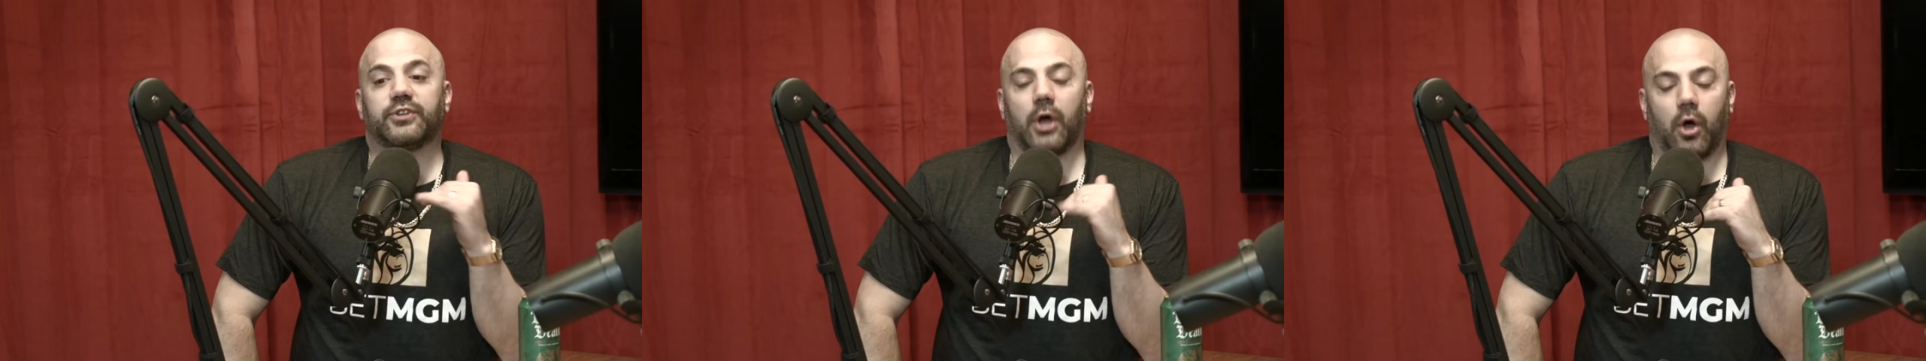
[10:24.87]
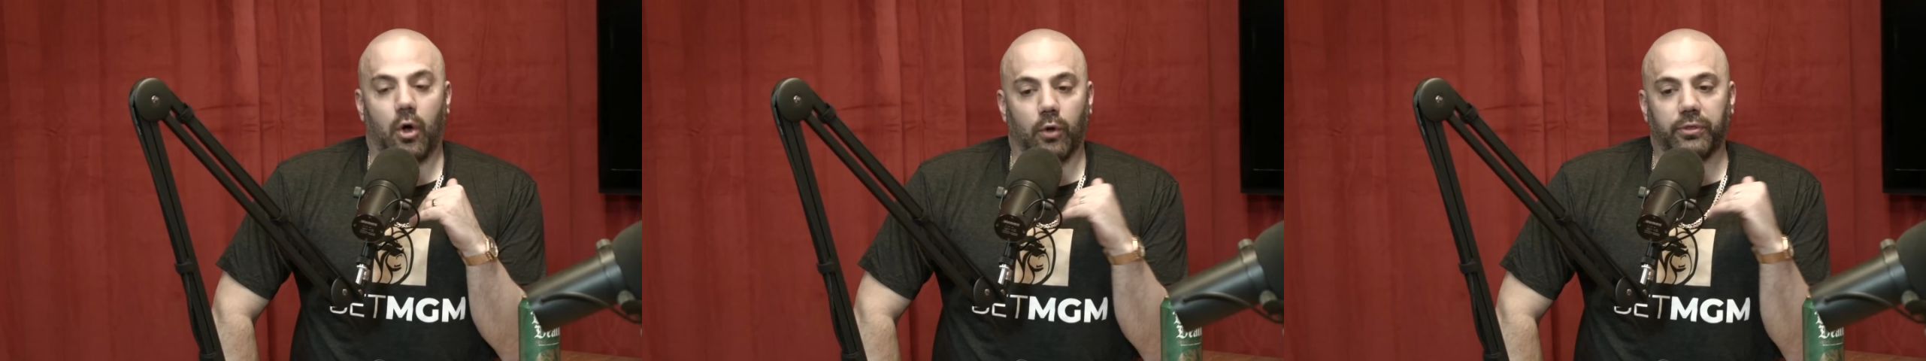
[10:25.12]

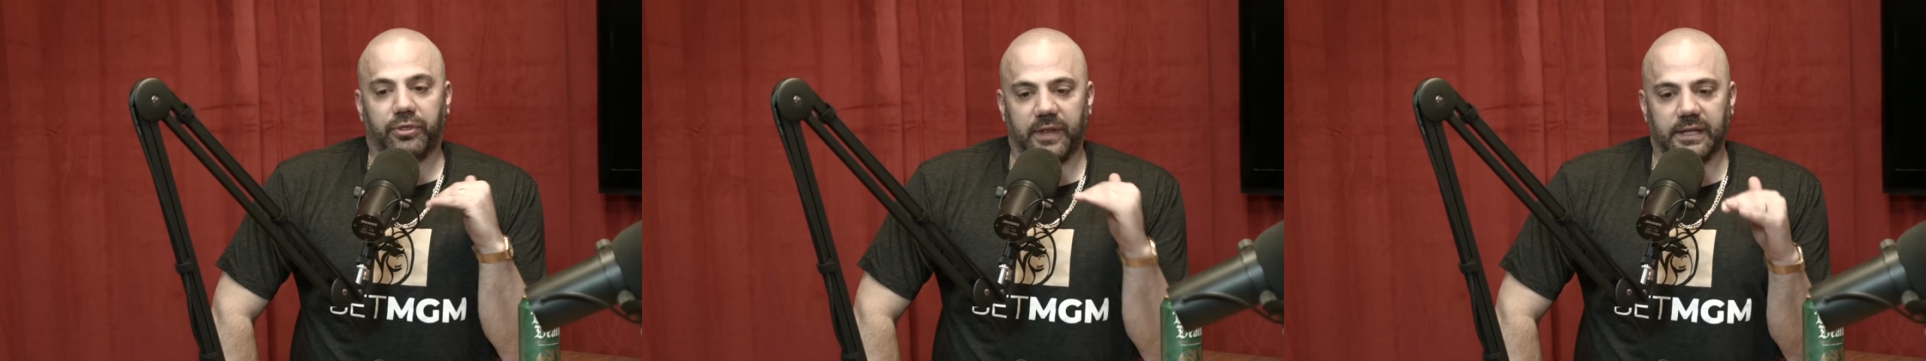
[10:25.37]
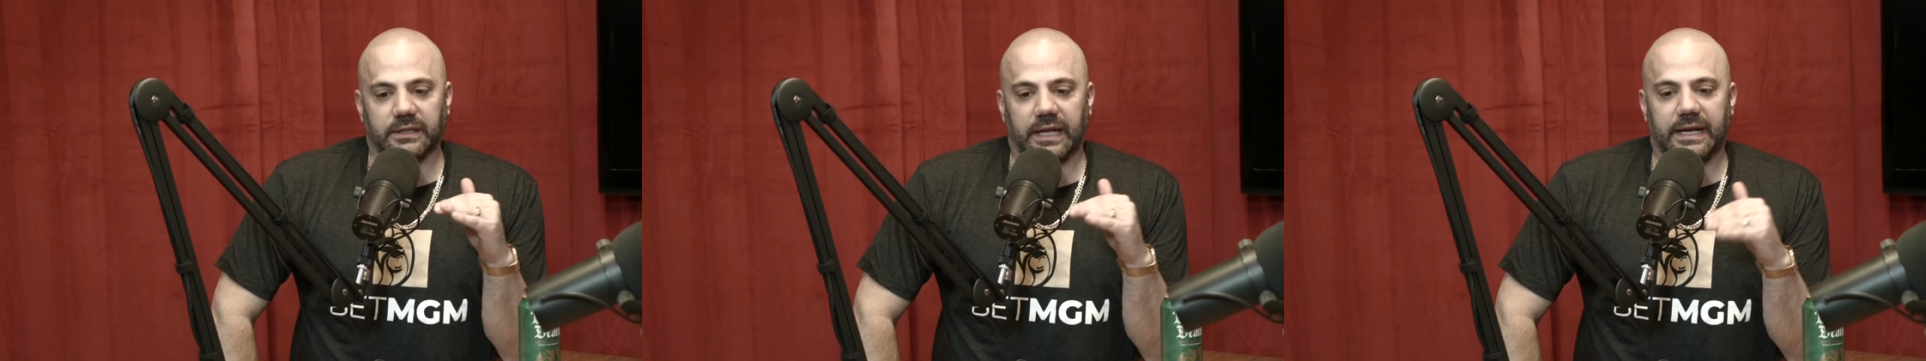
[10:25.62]
whole
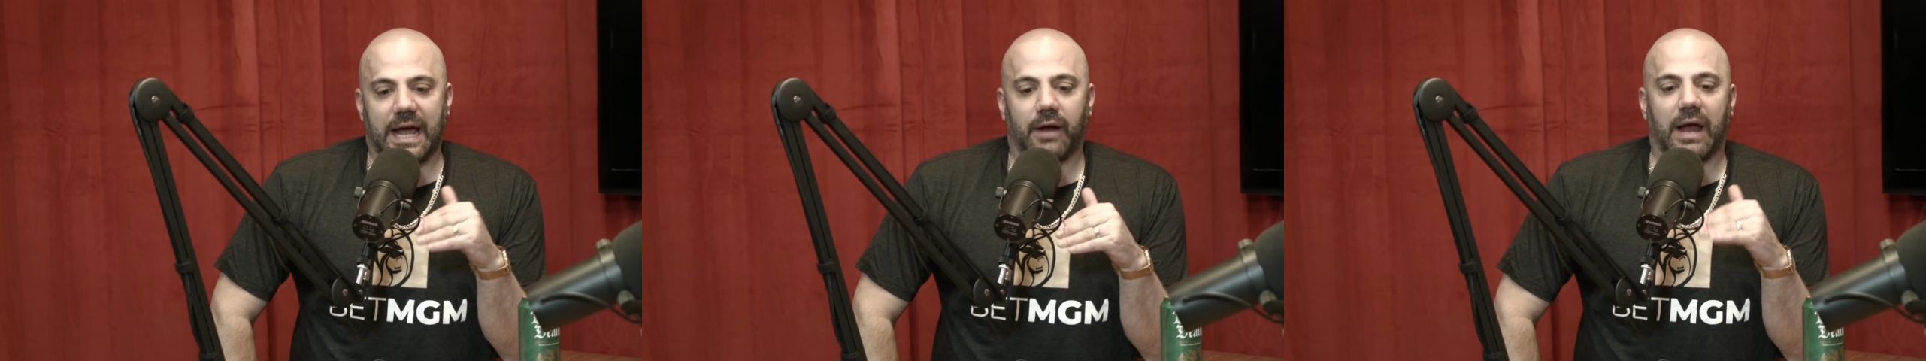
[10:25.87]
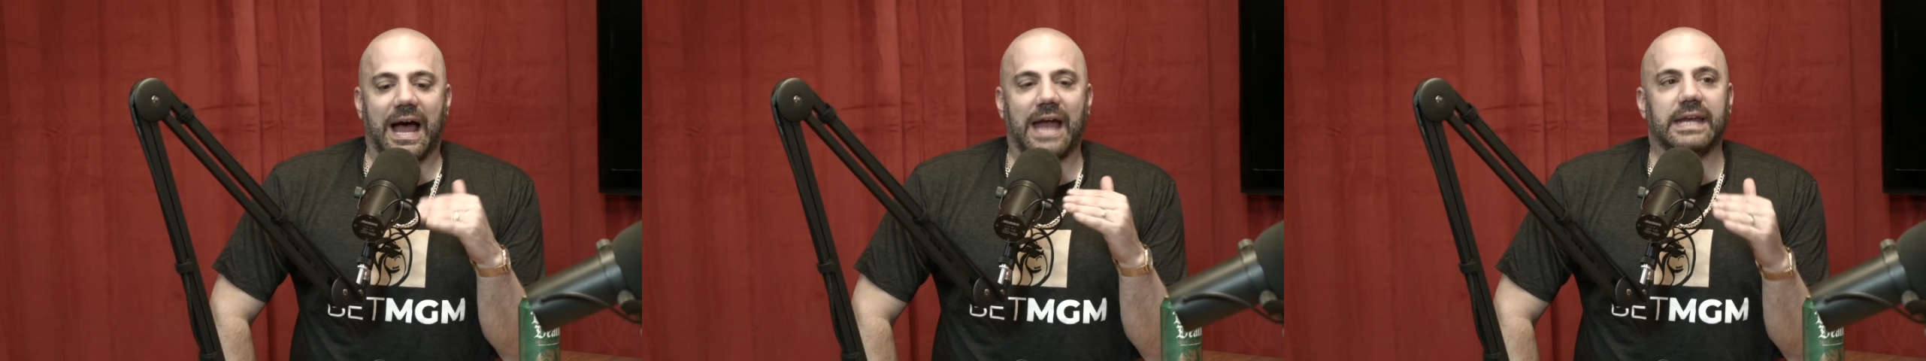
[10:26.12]
thing laid
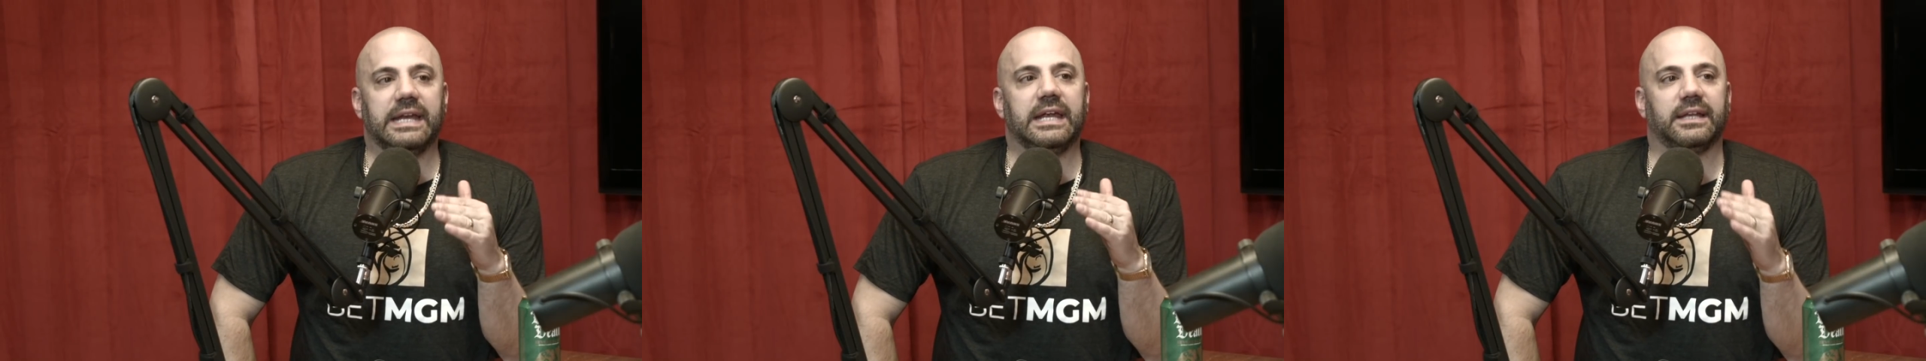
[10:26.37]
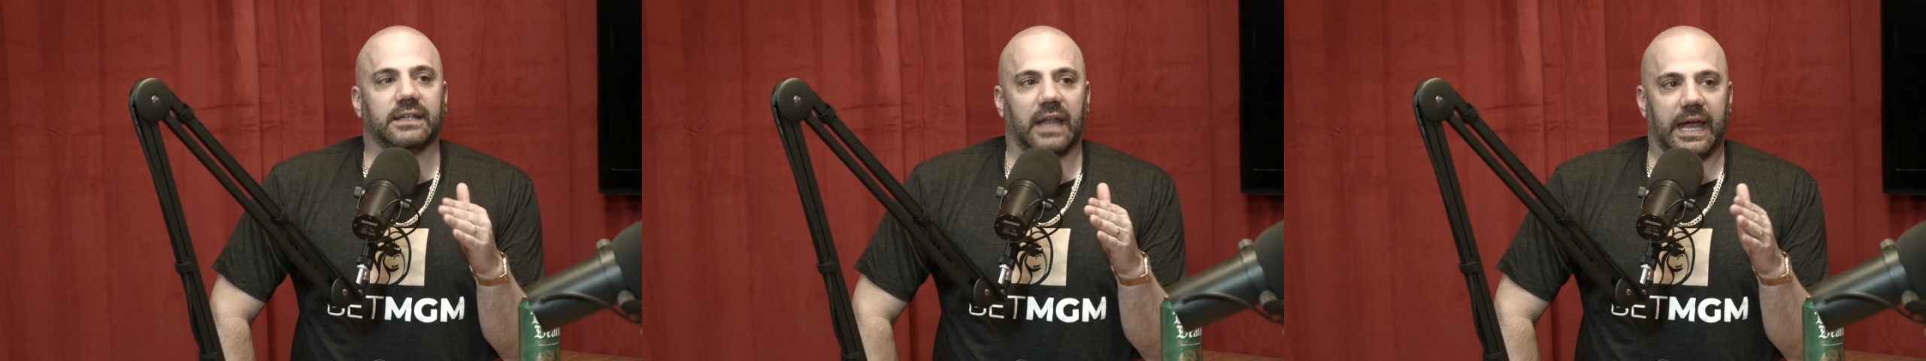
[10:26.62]
out. I
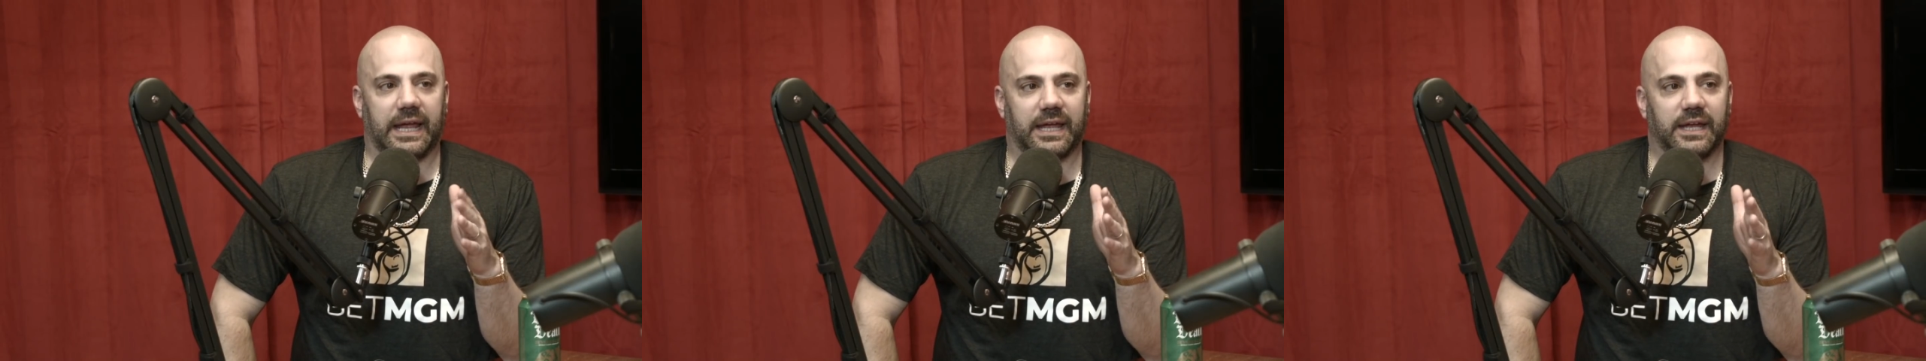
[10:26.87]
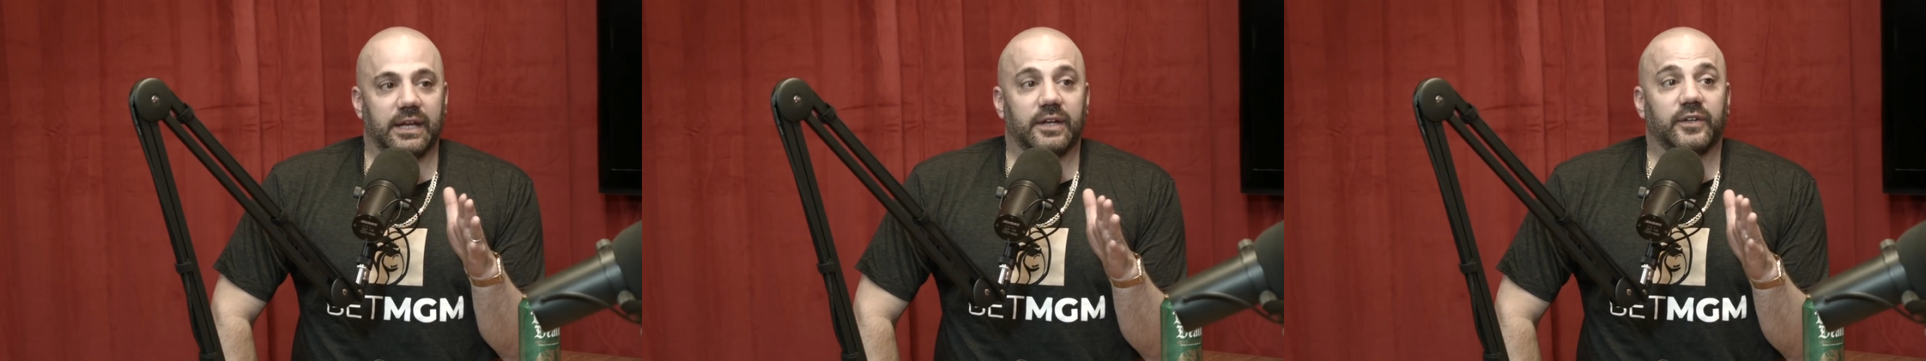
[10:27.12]
need, like...